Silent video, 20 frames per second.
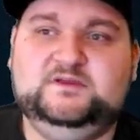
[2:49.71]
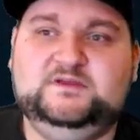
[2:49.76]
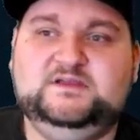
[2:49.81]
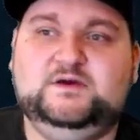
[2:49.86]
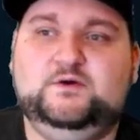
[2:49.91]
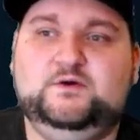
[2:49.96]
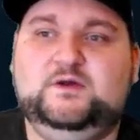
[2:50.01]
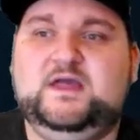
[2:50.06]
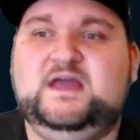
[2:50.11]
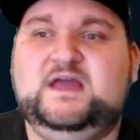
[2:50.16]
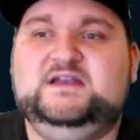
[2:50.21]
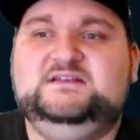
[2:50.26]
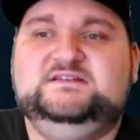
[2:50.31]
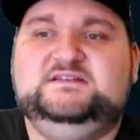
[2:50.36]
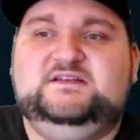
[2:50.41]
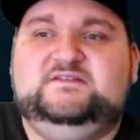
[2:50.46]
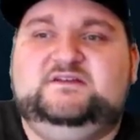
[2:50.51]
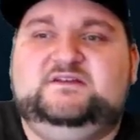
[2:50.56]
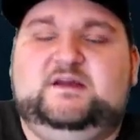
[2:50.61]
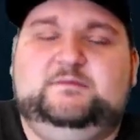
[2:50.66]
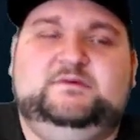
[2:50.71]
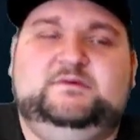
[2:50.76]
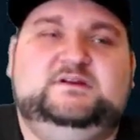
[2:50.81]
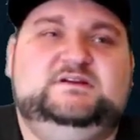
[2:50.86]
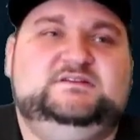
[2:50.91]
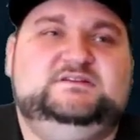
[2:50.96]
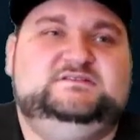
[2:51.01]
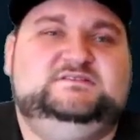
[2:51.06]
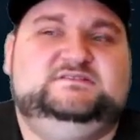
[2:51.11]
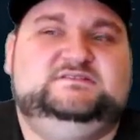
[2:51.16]
going at each other, I'm going
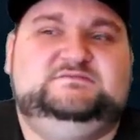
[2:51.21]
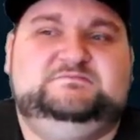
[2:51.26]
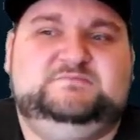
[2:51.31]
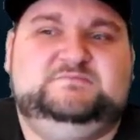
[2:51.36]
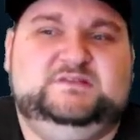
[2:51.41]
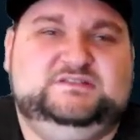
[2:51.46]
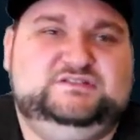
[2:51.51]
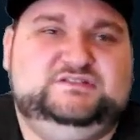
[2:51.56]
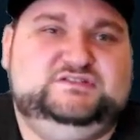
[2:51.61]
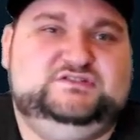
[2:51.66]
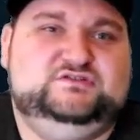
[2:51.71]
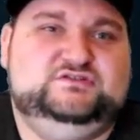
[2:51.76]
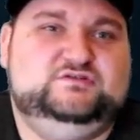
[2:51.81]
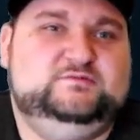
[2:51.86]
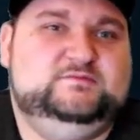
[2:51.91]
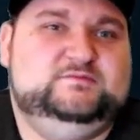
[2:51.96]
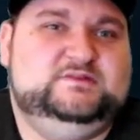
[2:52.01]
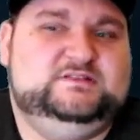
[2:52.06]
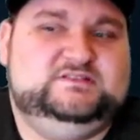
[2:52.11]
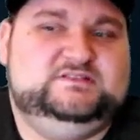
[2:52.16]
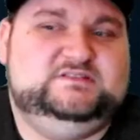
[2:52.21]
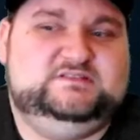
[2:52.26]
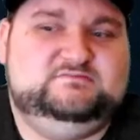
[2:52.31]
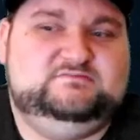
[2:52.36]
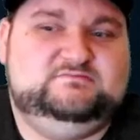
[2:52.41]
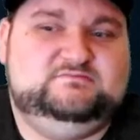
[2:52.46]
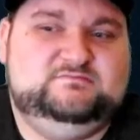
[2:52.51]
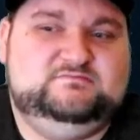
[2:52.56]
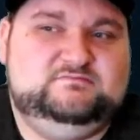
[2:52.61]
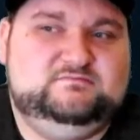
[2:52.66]
to just assume it's
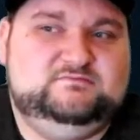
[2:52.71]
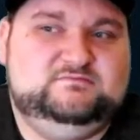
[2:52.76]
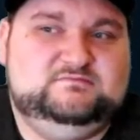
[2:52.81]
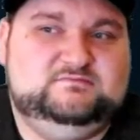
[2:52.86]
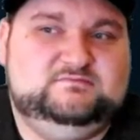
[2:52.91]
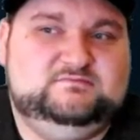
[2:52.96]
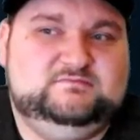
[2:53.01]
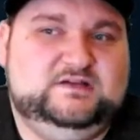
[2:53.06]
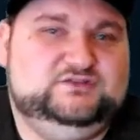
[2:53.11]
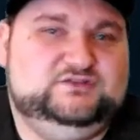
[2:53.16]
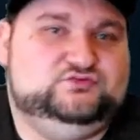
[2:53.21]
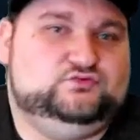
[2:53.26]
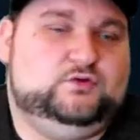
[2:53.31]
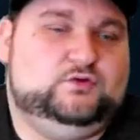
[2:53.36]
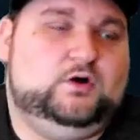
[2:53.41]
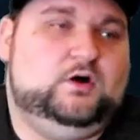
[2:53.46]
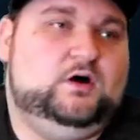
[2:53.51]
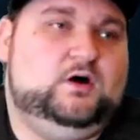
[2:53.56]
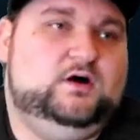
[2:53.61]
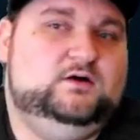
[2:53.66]
a draw.